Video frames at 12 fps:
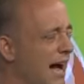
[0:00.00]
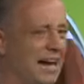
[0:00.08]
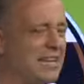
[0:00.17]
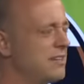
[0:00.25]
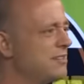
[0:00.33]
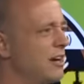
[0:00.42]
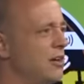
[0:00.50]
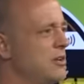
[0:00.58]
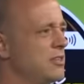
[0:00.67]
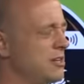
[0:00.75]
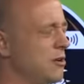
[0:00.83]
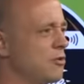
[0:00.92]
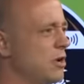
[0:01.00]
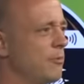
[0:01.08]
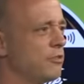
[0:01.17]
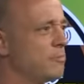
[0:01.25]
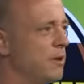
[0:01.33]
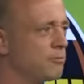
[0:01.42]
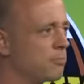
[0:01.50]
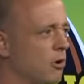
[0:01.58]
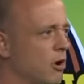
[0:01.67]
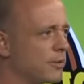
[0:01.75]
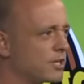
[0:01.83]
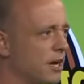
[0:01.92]
I didn't tell you that Notre Dame was the best
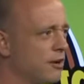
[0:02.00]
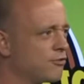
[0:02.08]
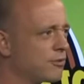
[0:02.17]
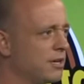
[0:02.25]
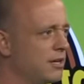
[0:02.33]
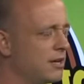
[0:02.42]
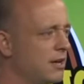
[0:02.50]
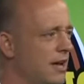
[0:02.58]
program in the country.